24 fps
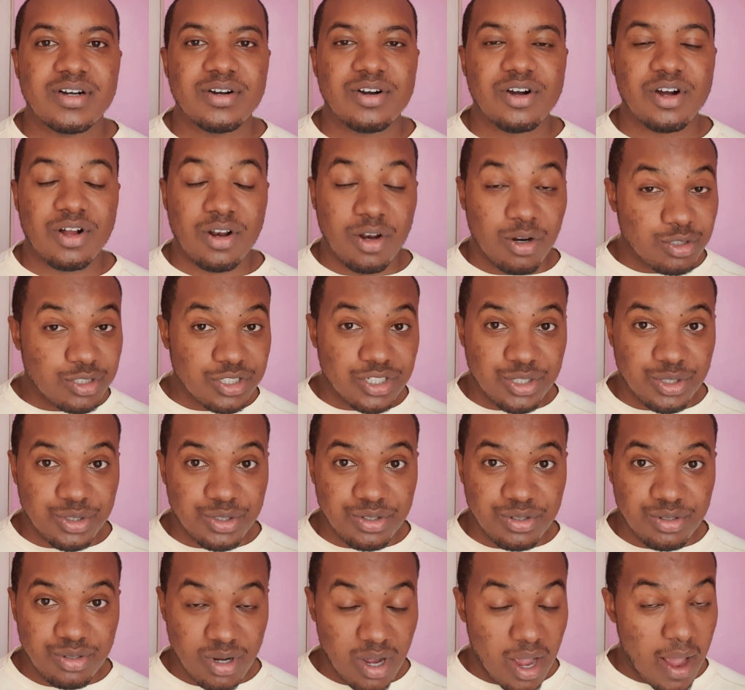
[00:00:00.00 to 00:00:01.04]
close to
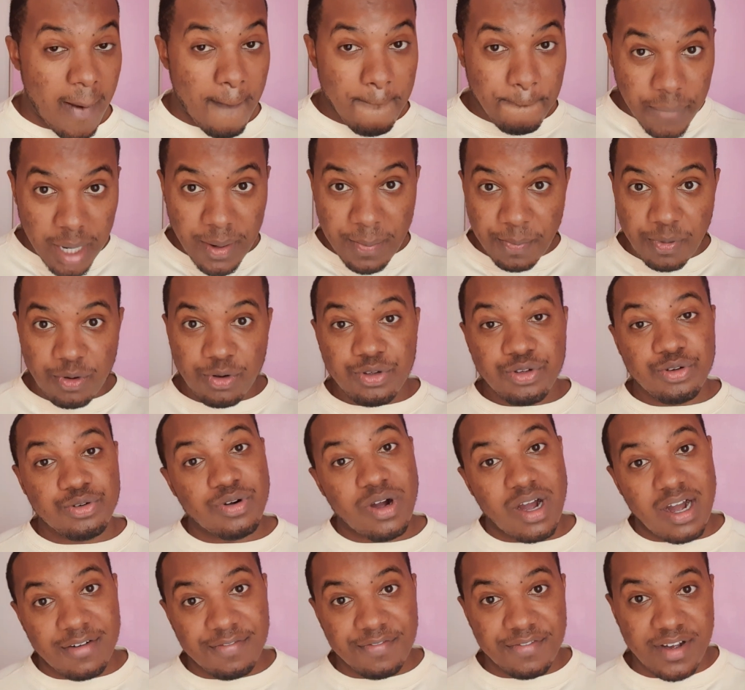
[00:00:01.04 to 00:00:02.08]
you, people you
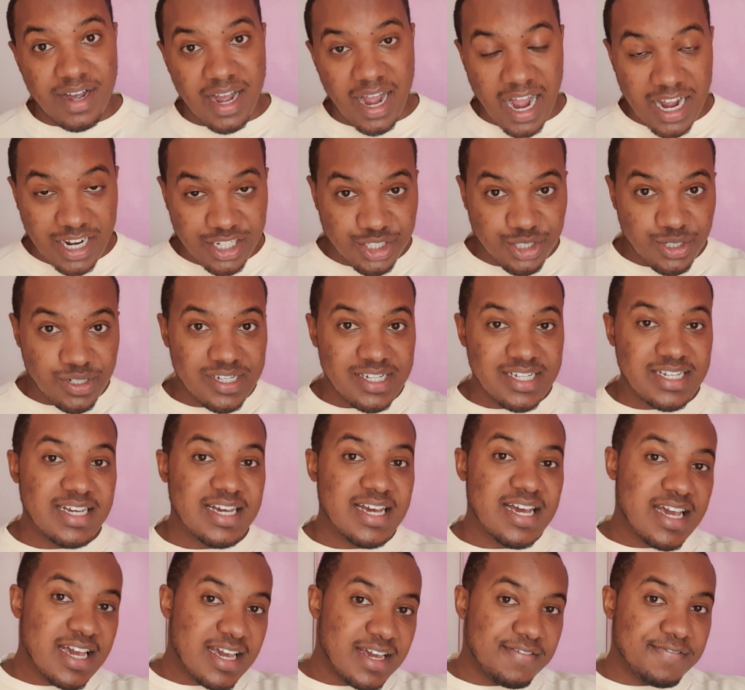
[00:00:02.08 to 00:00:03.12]
have actually
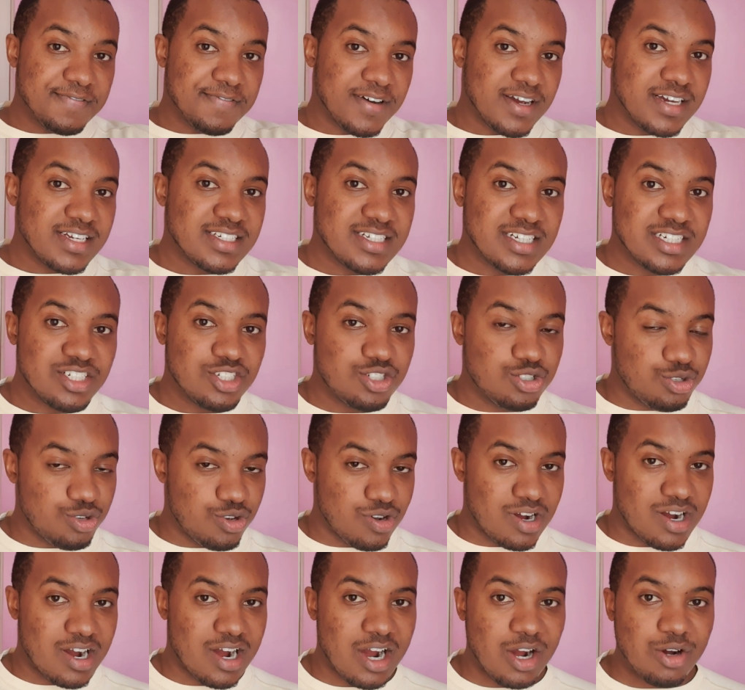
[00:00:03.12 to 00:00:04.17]
invited to your
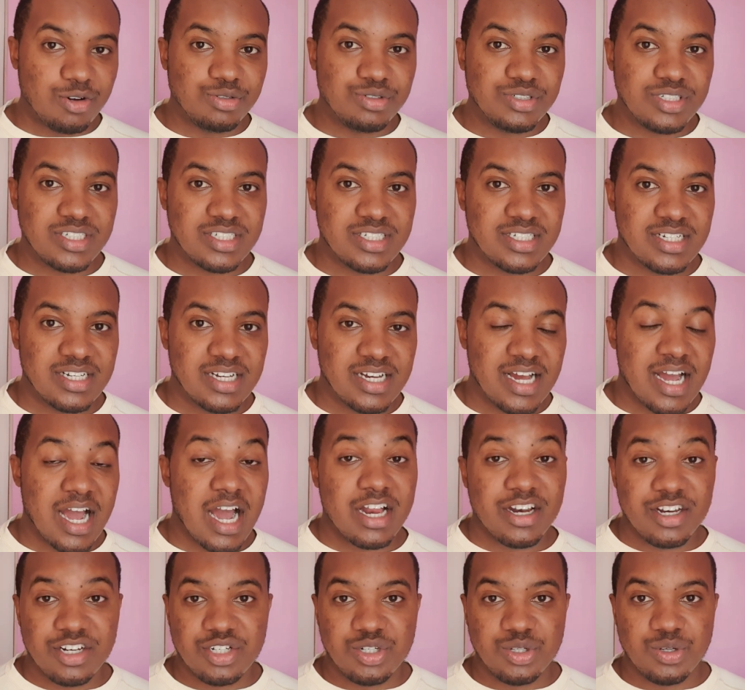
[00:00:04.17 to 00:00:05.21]
house
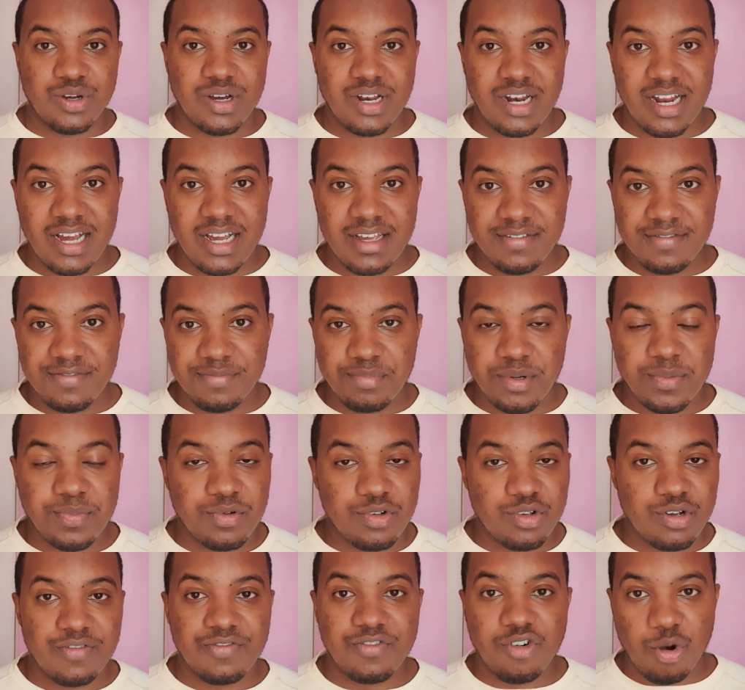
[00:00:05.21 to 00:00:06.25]
and to your life, people
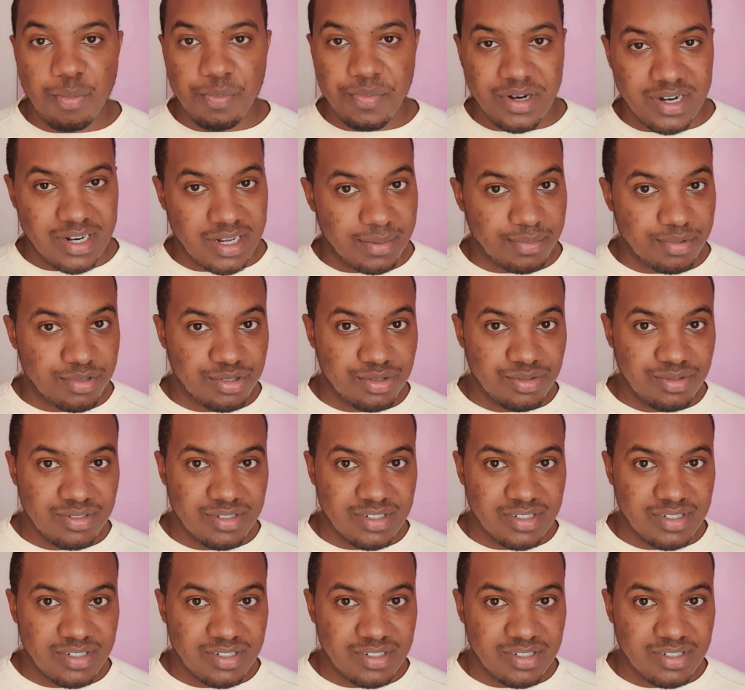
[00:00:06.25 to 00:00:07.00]
you have opened up to.